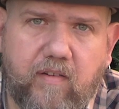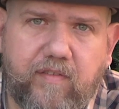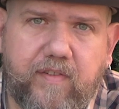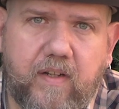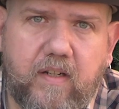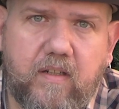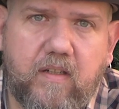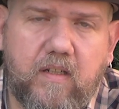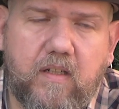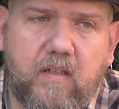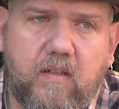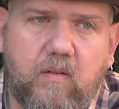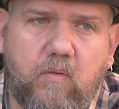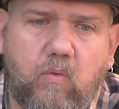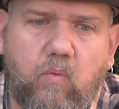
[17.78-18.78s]
of,
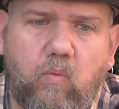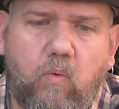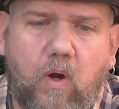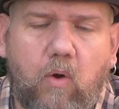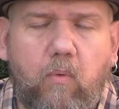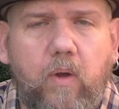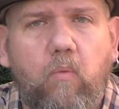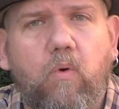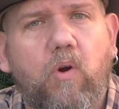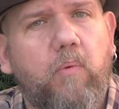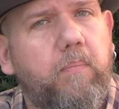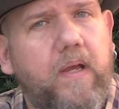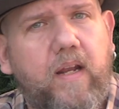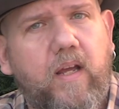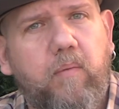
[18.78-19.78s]
and where we were
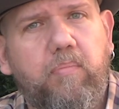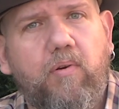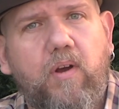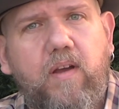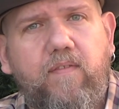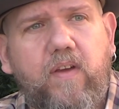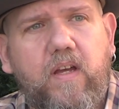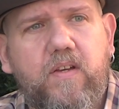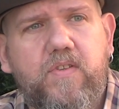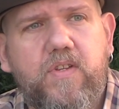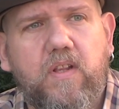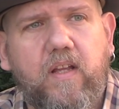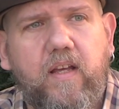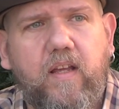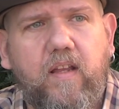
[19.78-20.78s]
meeting
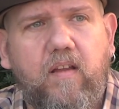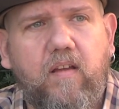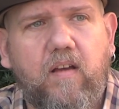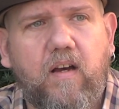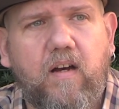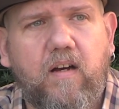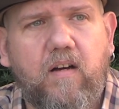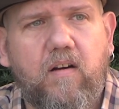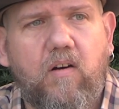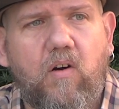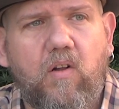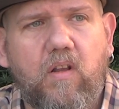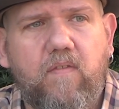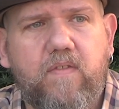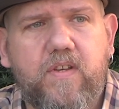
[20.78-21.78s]
previously,
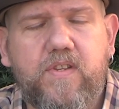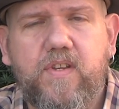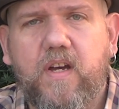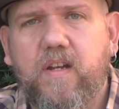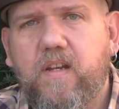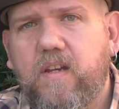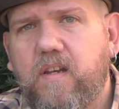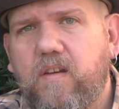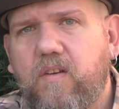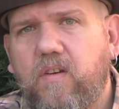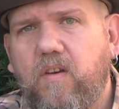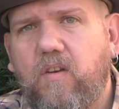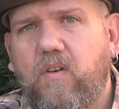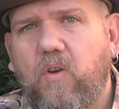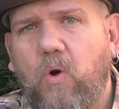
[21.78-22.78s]
all of a
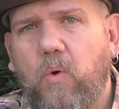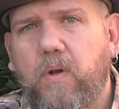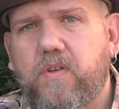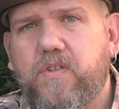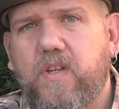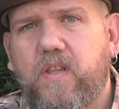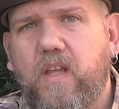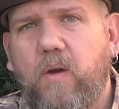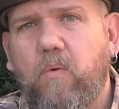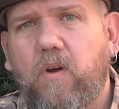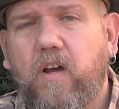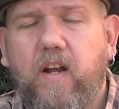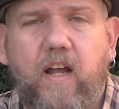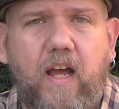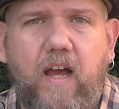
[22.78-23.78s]
sudden told us that they
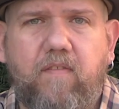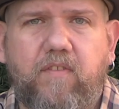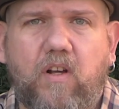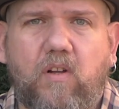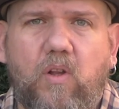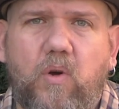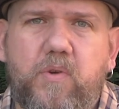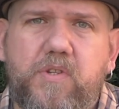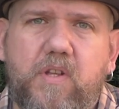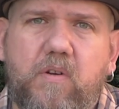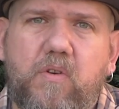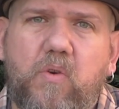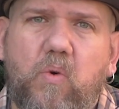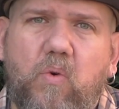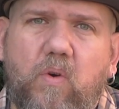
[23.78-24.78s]
were going to have to close
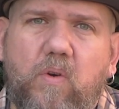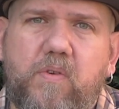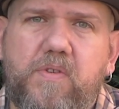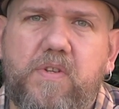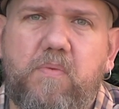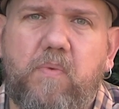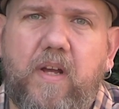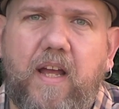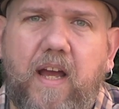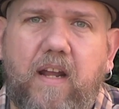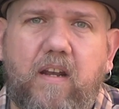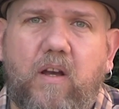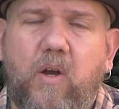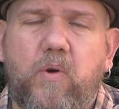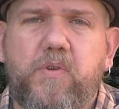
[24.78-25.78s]
their doors and we
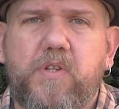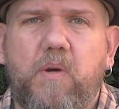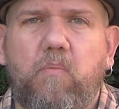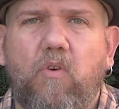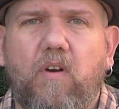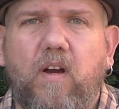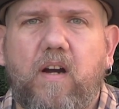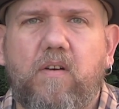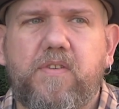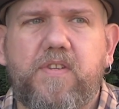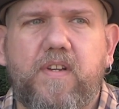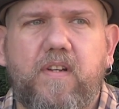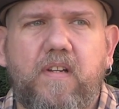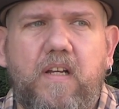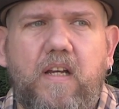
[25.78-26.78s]
had to go somewhere
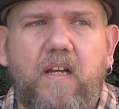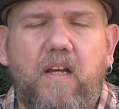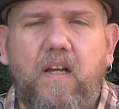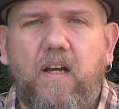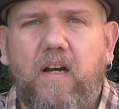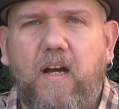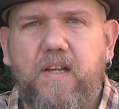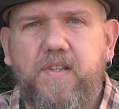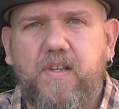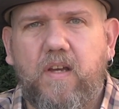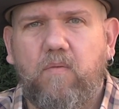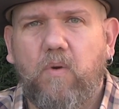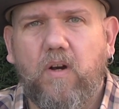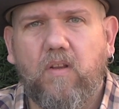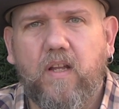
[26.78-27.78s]
else. And I
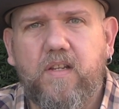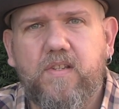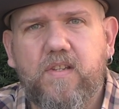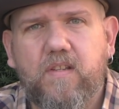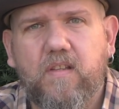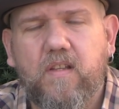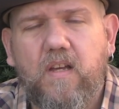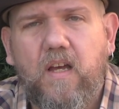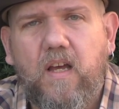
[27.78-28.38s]
said, well, let's